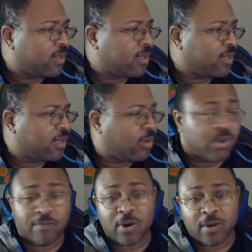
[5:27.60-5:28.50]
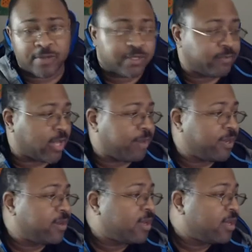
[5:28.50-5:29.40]
one of our offensive
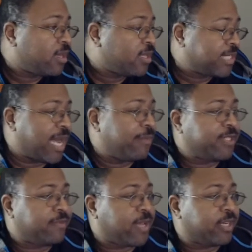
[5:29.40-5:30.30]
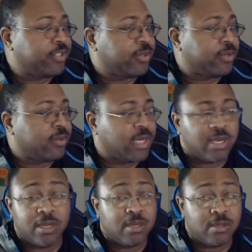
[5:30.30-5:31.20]
linemen, Thomas
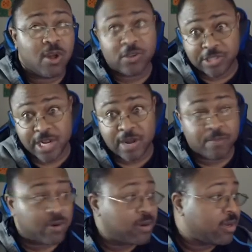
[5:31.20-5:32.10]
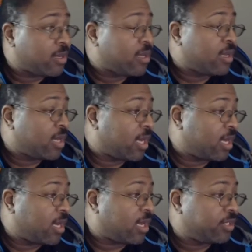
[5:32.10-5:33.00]
Fletcher, long snapper,
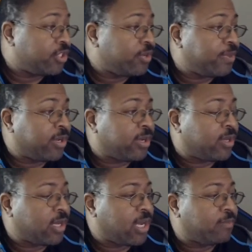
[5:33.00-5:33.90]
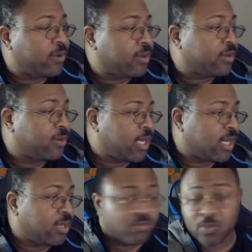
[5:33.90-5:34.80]
Chuba Hubbard,
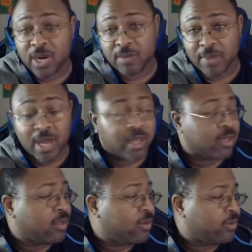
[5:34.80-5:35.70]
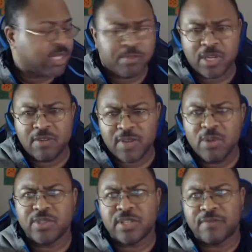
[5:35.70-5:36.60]
running back, which I believe he
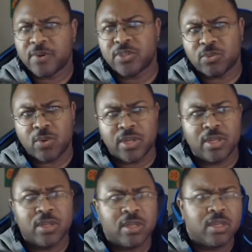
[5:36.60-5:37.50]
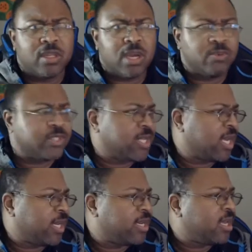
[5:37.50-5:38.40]
was the first one that was
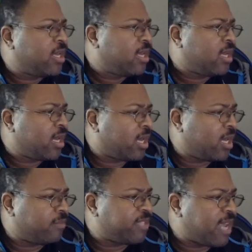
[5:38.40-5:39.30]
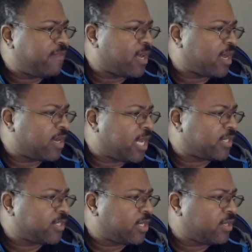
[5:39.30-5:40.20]
signed. Davion
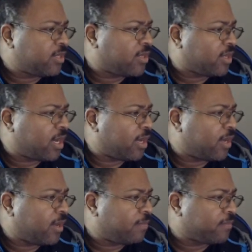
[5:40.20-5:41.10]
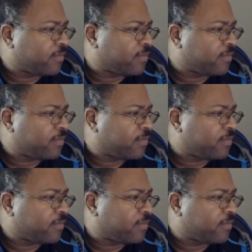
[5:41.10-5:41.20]
Nixon, one